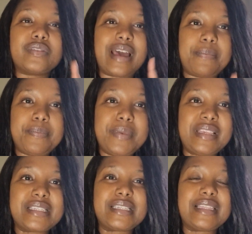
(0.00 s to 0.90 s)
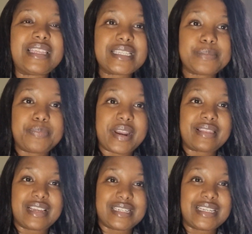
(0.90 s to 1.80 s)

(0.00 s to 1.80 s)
That means this break that